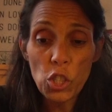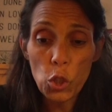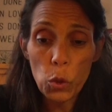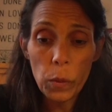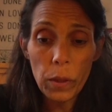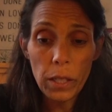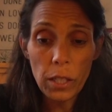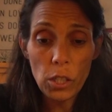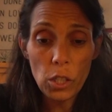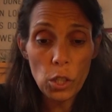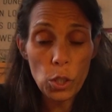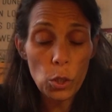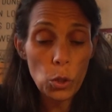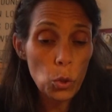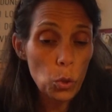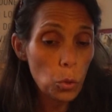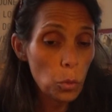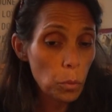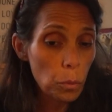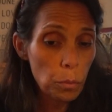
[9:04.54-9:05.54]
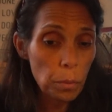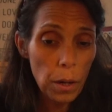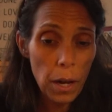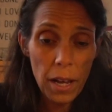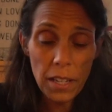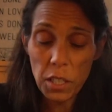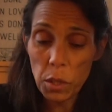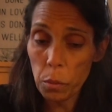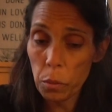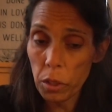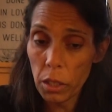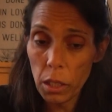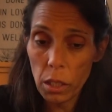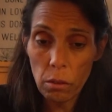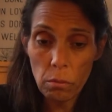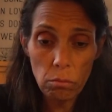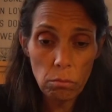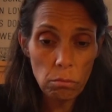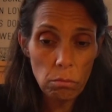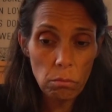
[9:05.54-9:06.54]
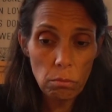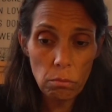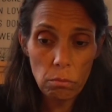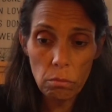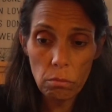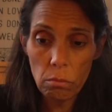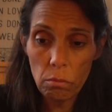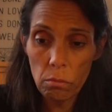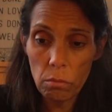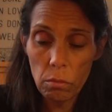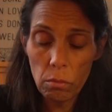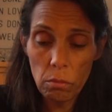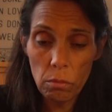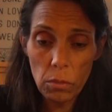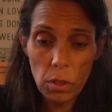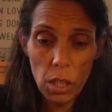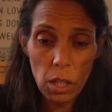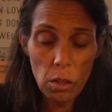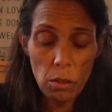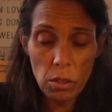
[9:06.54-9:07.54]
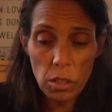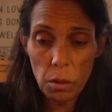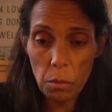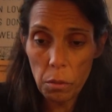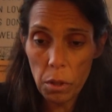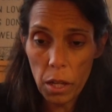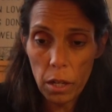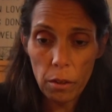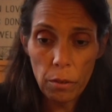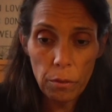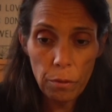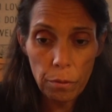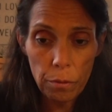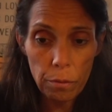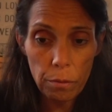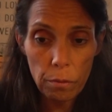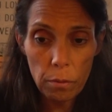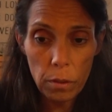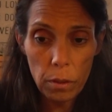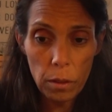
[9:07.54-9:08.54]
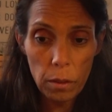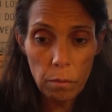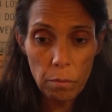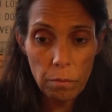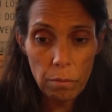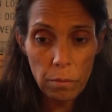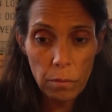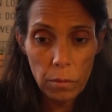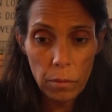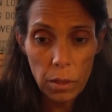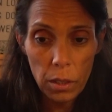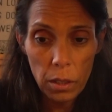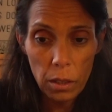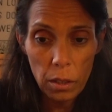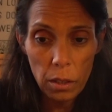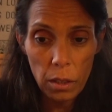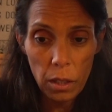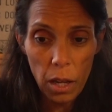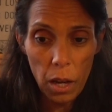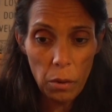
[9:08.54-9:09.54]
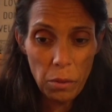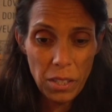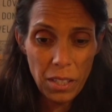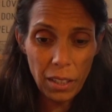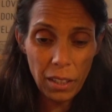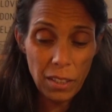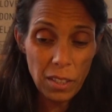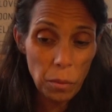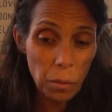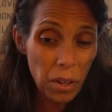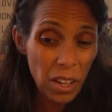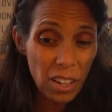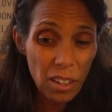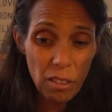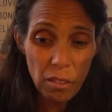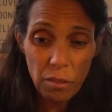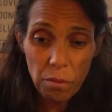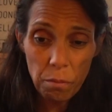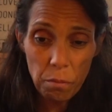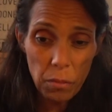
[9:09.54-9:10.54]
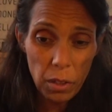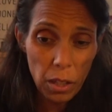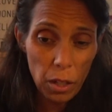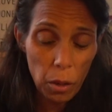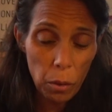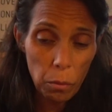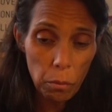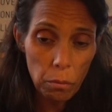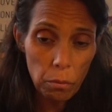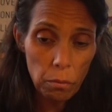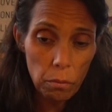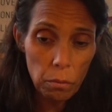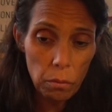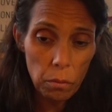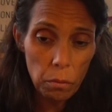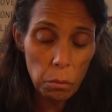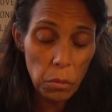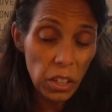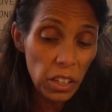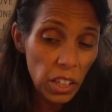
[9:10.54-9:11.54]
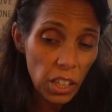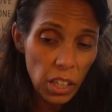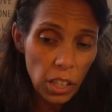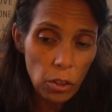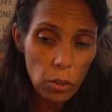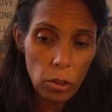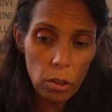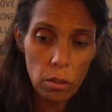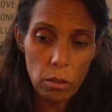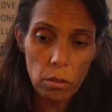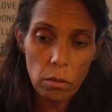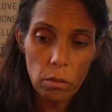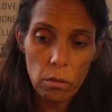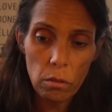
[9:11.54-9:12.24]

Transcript: you into possibly, some kind of, I would say like some kind of, money, or